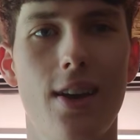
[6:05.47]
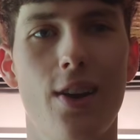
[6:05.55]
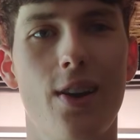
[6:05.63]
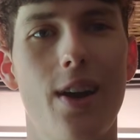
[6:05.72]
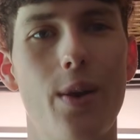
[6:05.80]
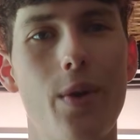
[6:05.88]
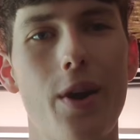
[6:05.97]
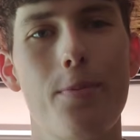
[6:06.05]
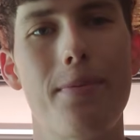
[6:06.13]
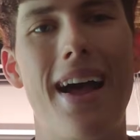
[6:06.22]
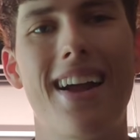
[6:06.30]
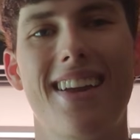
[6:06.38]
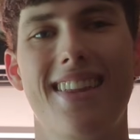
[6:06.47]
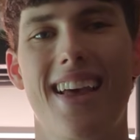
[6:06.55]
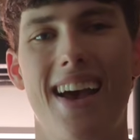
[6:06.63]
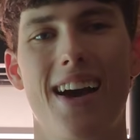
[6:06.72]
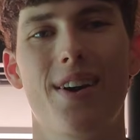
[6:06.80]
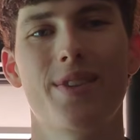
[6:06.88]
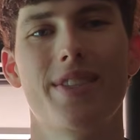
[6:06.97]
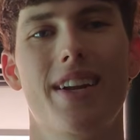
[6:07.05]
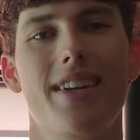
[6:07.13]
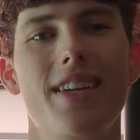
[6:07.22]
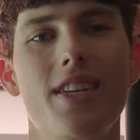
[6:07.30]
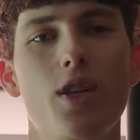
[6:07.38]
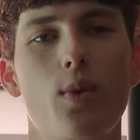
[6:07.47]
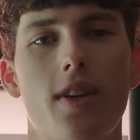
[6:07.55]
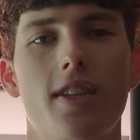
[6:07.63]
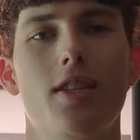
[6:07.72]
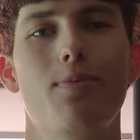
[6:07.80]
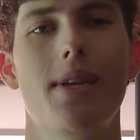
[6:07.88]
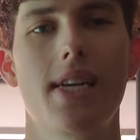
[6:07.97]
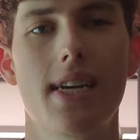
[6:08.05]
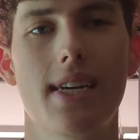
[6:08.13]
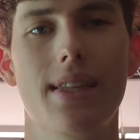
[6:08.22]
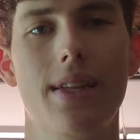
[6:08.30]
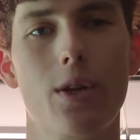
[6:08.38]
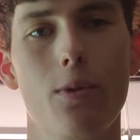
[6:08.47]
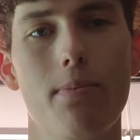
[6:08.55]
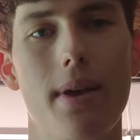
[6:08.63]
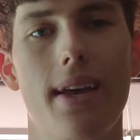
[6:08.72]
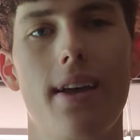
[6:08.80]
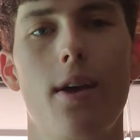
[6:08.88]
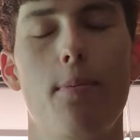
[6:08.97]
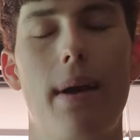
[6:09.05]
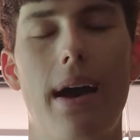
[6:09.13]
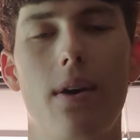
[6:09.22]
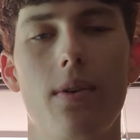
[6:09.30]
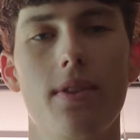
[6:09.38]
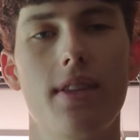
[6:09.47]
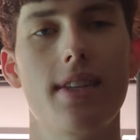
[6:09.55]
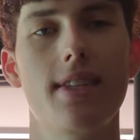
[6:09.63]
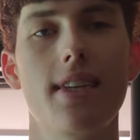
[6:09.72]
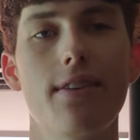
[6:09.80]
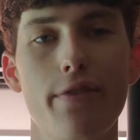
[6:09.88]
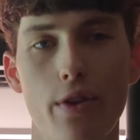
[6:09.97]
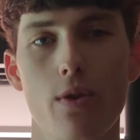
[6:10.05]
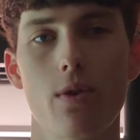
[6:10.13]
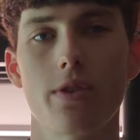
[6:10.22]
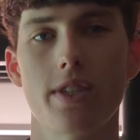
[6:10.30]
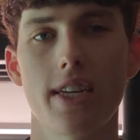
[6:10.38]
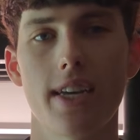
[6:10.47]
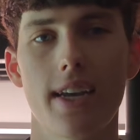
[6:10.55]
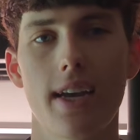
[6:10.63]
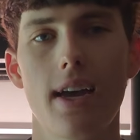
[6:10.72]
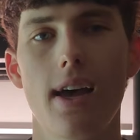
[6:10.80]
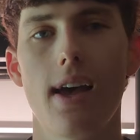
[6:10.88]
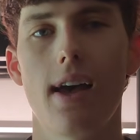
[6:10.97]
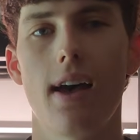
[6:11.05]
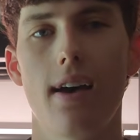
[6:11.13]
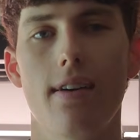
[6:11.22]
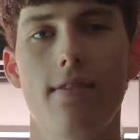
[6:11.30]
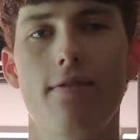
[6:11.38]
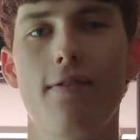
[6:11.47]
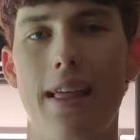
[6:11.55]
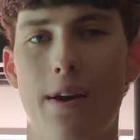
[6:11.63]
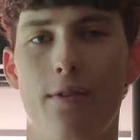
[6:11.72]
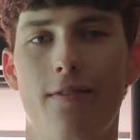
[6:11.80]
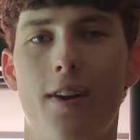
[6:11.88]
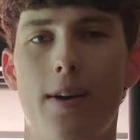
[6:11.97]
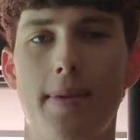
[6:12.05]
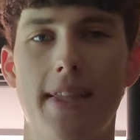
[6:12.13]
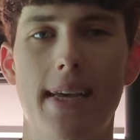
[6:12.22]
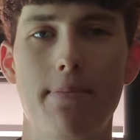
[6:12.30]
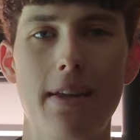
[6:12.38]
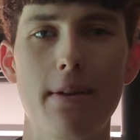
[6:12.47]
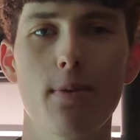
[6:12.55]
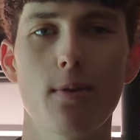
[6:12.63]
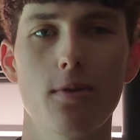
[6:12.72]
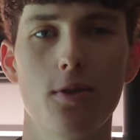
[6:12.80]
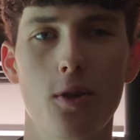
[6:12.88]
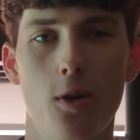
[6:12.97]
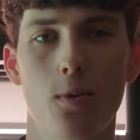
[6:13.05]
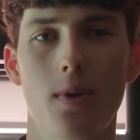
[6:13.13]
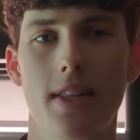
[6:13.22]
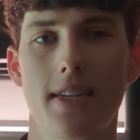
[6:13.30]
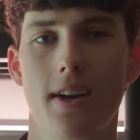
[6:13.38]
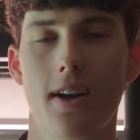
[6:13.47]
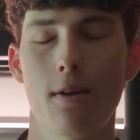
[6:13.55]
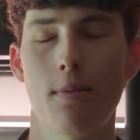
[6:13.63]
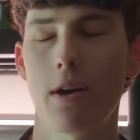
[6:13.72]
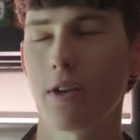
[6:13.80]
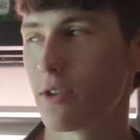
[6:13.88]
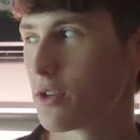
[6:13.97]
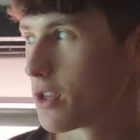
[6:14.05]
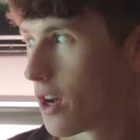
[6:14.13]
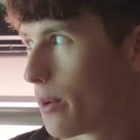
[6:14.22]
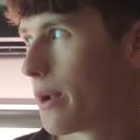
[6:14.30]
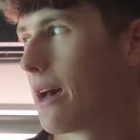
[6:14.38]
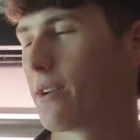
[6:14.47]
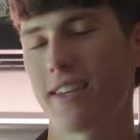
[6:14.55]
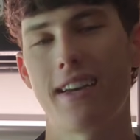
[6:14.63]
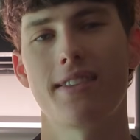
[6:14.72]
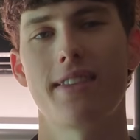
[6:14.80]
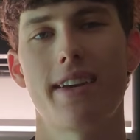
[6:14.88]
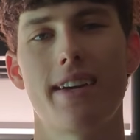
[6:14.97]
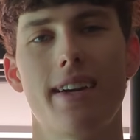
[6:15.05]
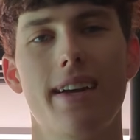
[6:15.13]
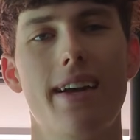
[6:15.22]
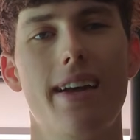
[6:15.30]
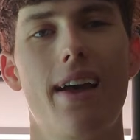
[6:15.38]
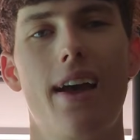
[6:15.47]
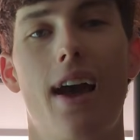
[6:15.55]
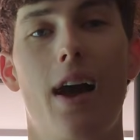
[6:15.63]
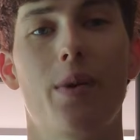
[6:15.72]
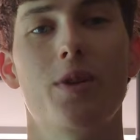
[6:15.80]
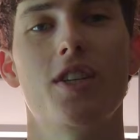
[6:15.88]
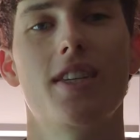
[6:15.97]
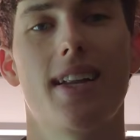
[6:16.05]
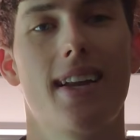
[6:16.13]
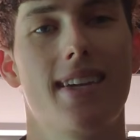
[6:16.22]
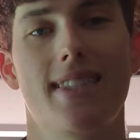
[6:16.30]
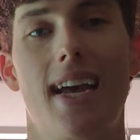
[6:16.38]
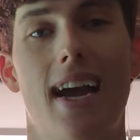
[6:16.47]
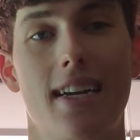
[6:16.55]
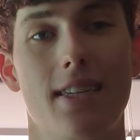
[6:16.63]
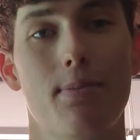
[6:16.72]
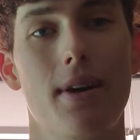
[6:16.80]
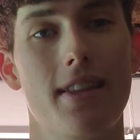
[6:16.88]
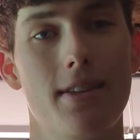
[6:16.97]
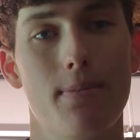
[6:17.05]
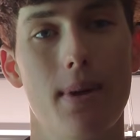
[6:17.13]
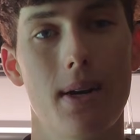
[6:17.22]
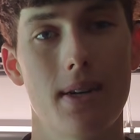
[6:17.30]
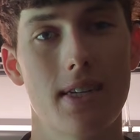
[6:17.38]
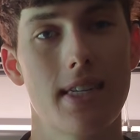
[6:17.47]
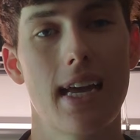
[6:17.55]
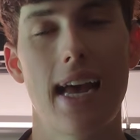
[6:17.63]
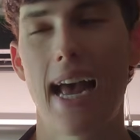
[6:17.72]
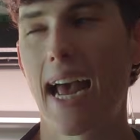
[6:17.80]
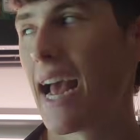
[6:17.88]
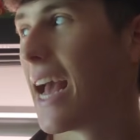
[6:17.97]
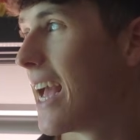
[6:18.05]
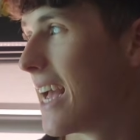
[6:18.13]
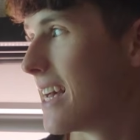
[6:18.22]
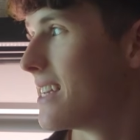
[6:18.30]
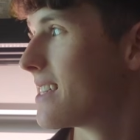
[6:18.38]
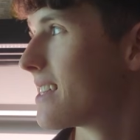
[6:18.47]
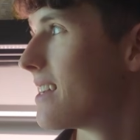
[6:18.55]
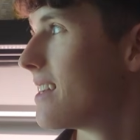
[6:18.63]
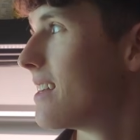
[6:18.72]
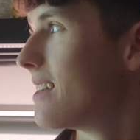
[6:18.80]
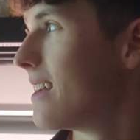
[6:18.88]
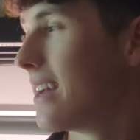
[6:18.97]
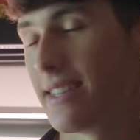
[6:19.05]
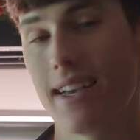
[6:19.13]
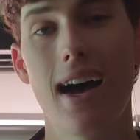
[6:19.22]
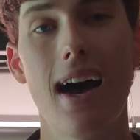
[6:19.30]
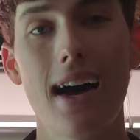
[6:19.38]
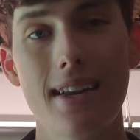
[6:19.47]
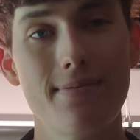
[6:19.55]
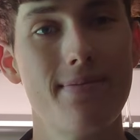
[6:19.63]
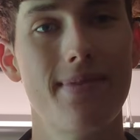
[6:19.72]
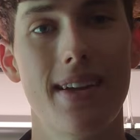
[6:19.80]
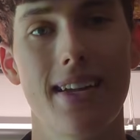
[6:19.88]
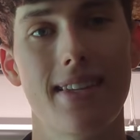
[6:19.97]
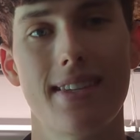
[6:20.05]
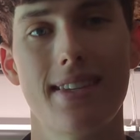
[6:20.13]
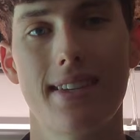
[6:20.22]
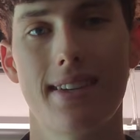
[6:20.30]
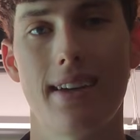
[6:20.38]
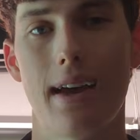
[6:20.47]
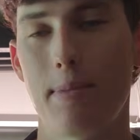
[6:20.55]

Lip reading: All right, we are back in the house, and I did just want to speak a little bit about the difficulty of flower farming that people don't really talk about. You saw when I was out there, I was just getting attacked by these bugs, and it's hot. I